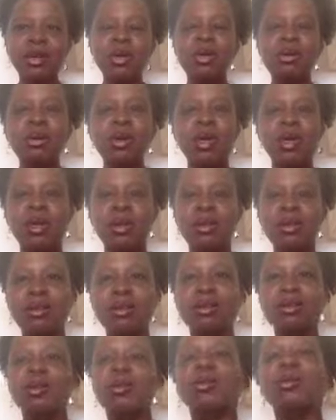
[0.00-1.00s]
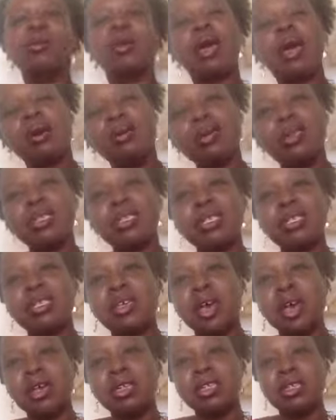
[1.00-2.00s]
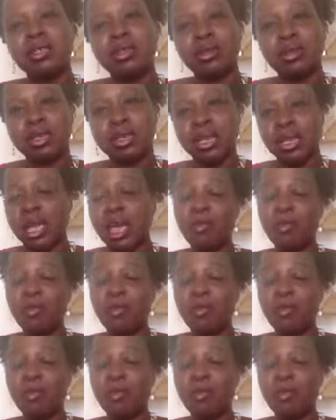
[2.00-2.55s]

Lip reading: Well, I wanted to talk to you today.